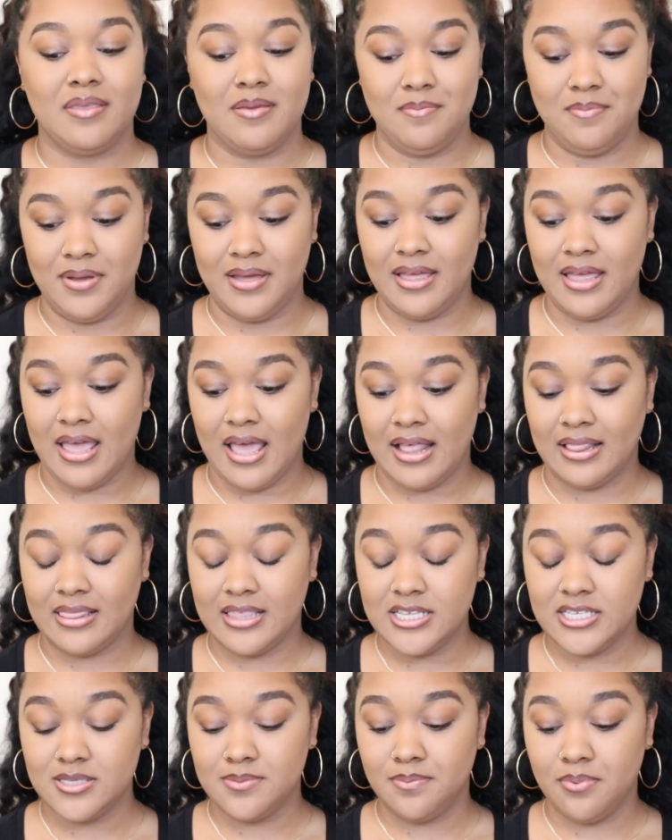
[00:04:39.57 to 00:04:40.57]
but at
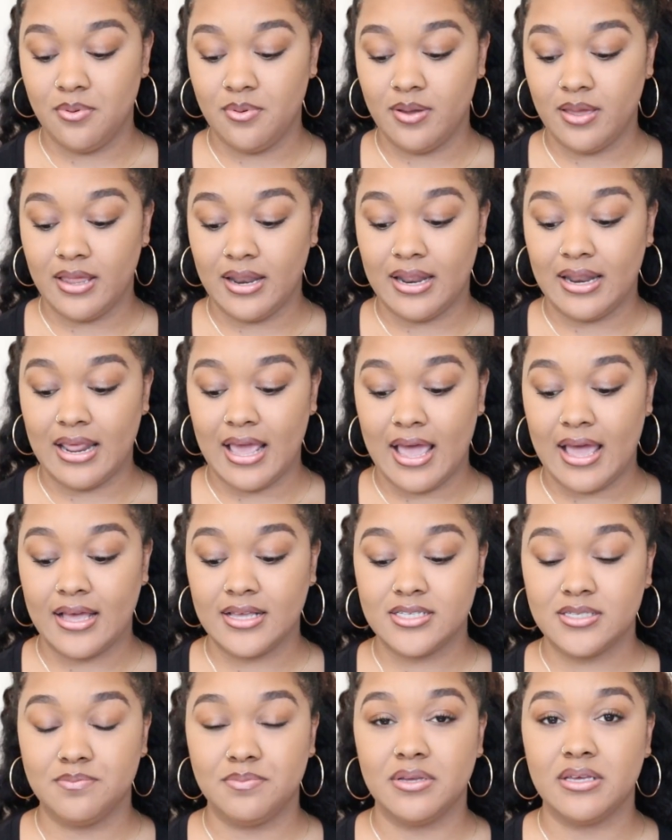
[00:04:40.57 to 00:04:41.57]
this point it
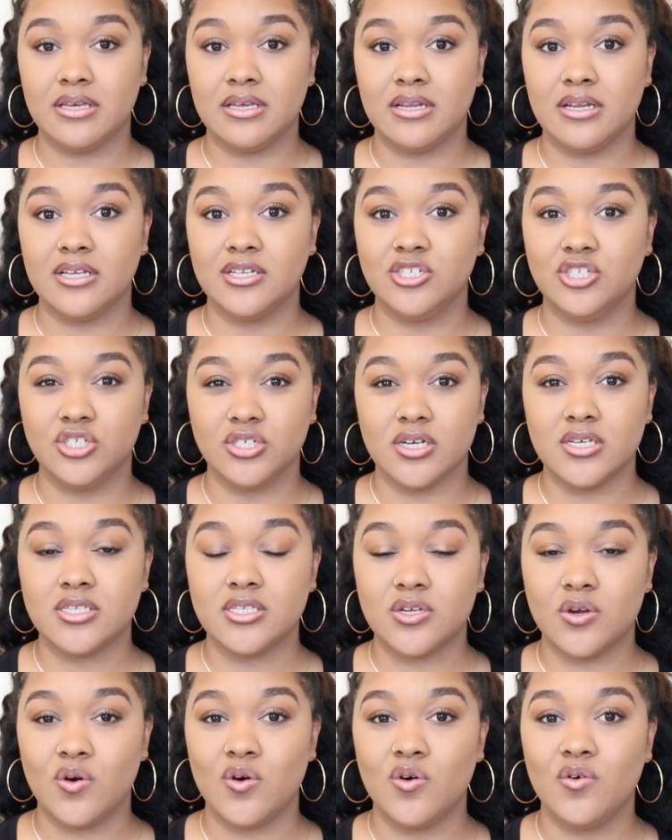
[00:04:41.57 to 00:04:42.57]
has been
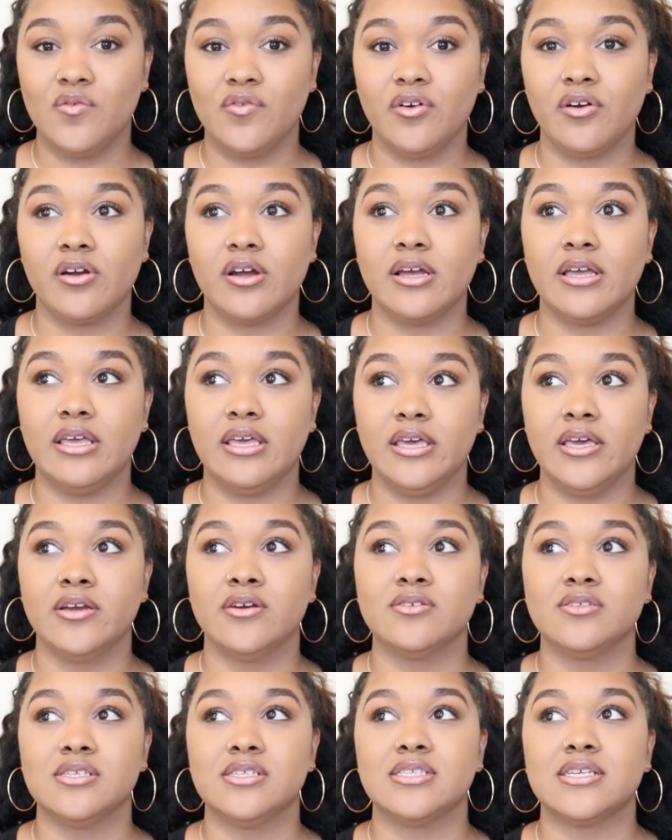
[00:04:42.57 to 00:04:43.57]
just over a
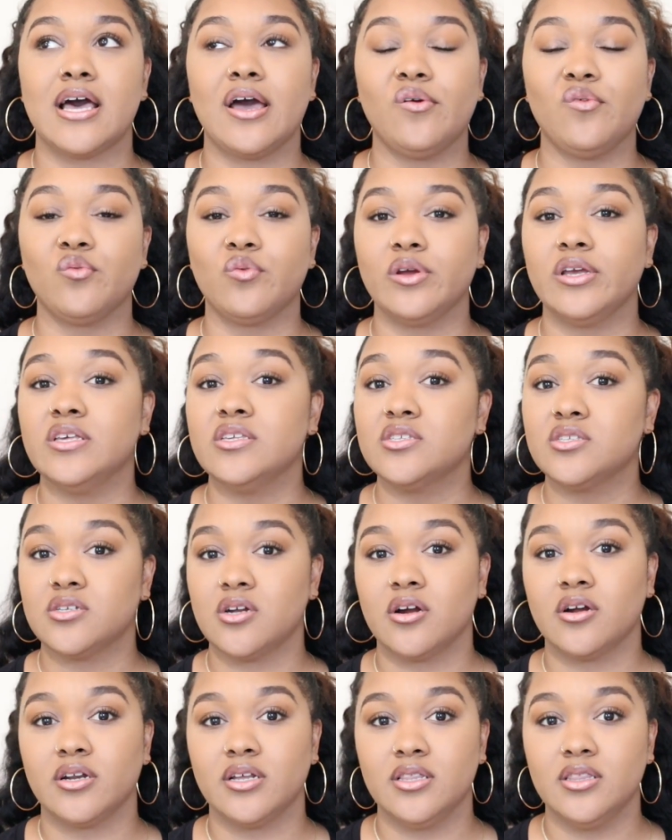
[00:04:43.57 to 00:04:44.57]
year since I
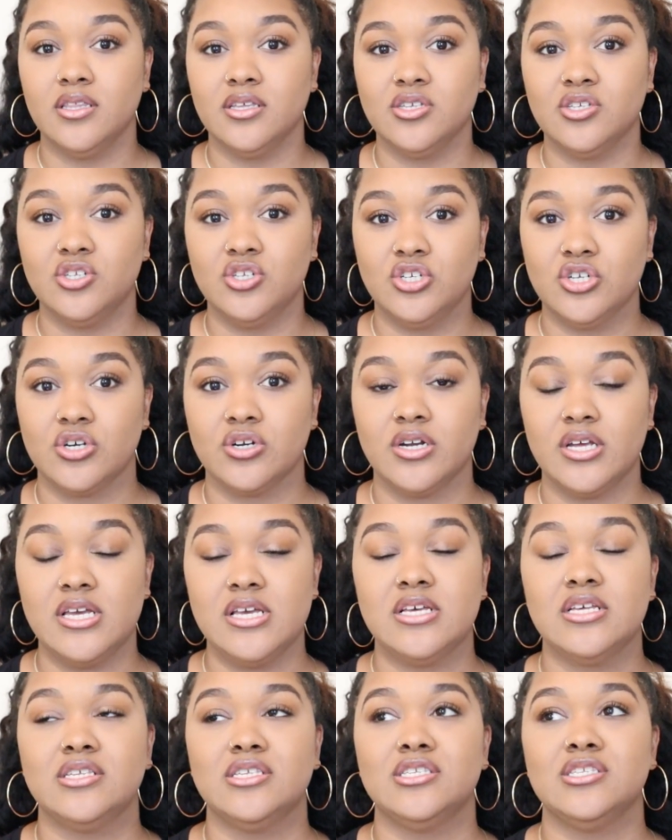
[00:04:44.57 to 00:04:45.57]
restarted this
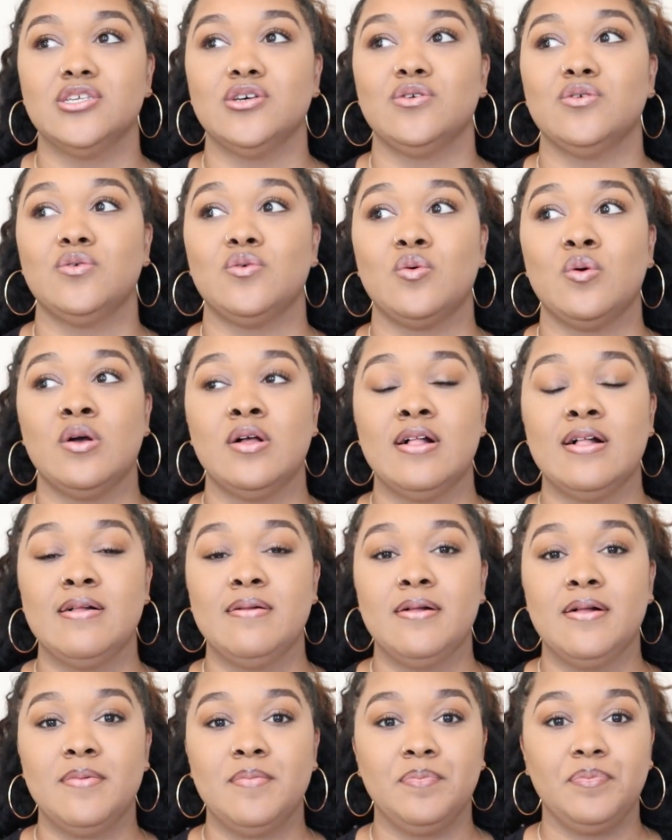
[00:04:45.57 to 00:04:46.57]
journey. So
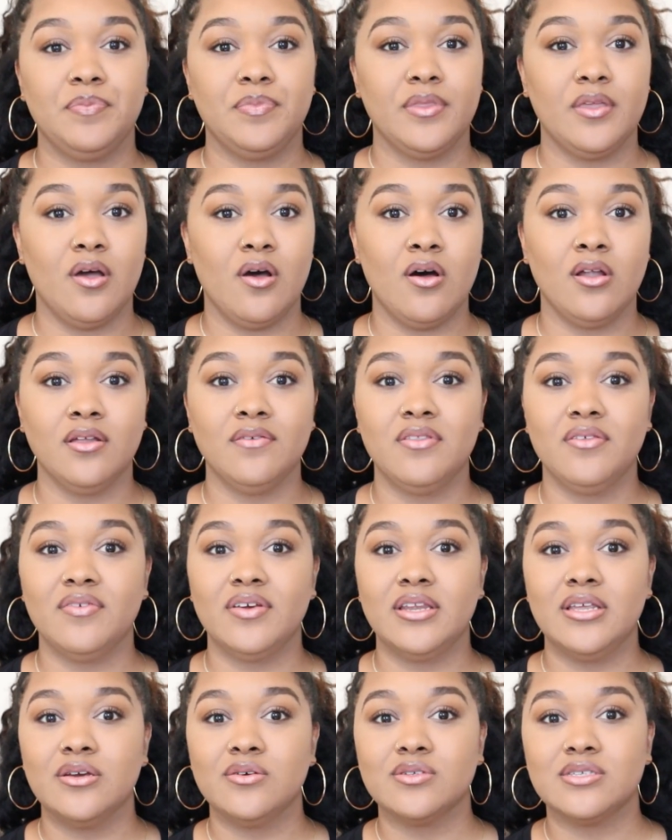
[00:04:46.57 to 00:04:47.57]
all of the
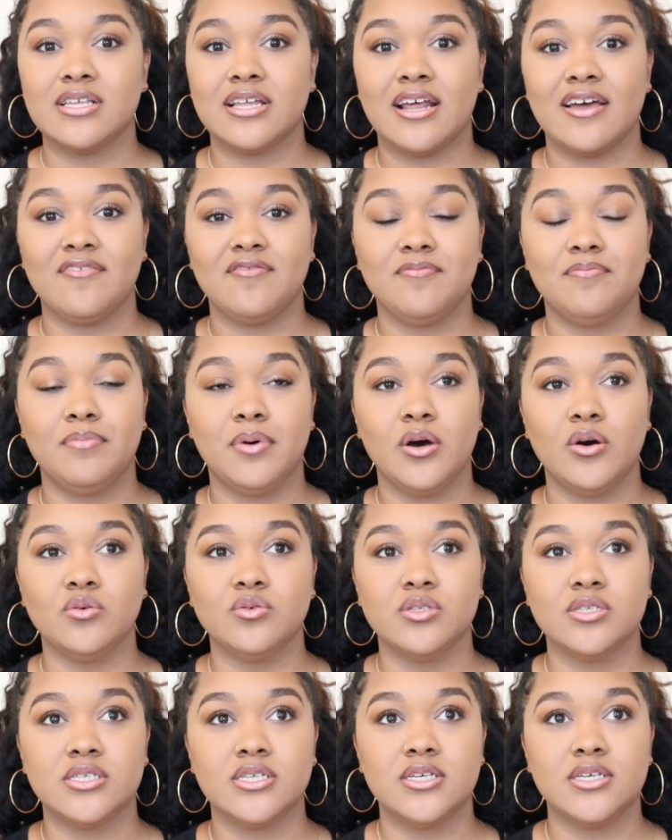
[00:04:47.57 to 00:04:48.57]
videos that I've
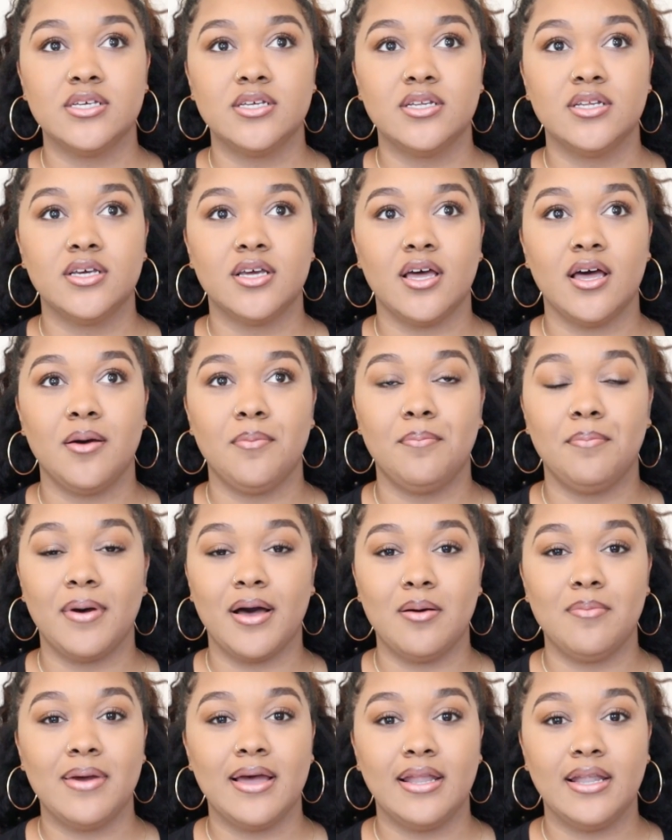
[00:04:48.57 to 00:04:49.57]
posted
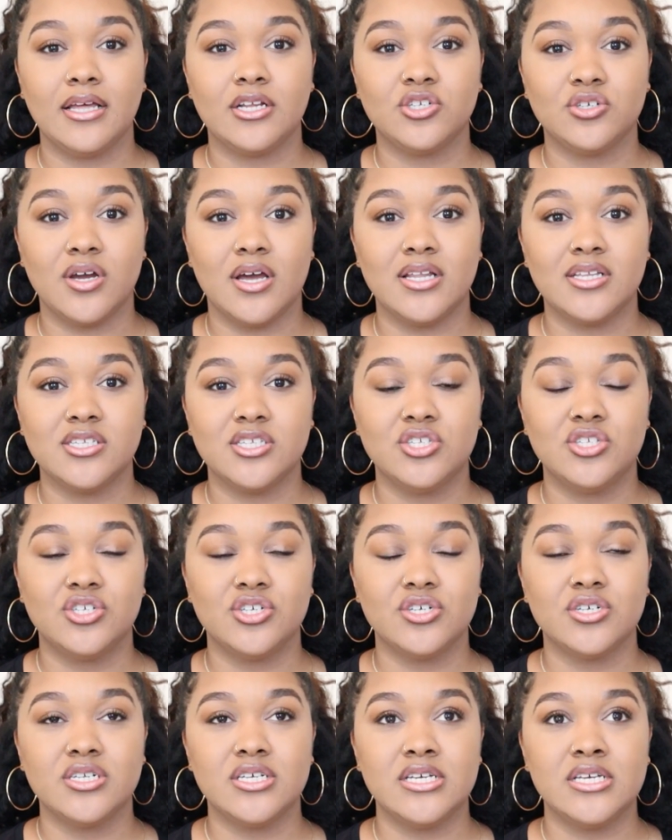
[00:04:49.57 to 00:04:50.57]
about my electrolysis
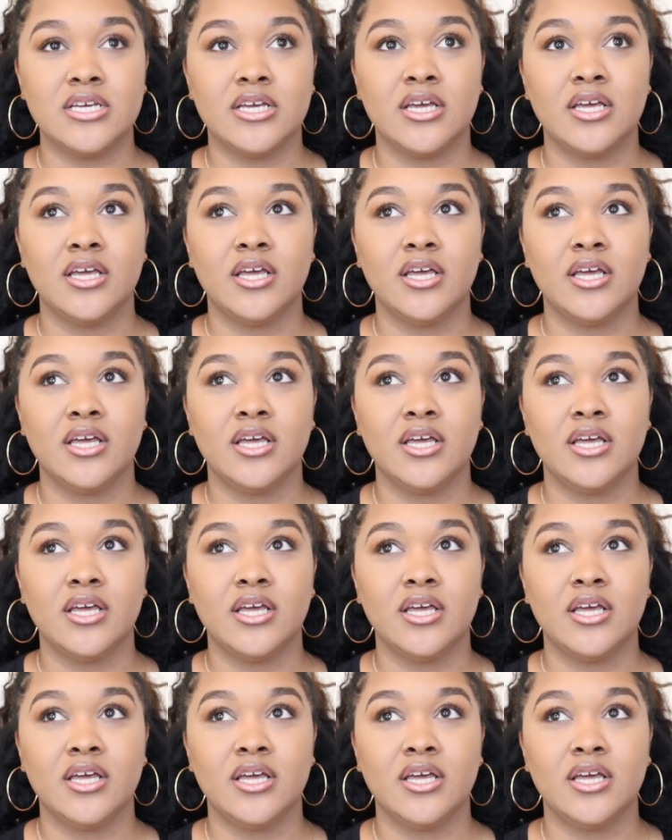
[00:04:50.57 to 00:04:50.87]
journey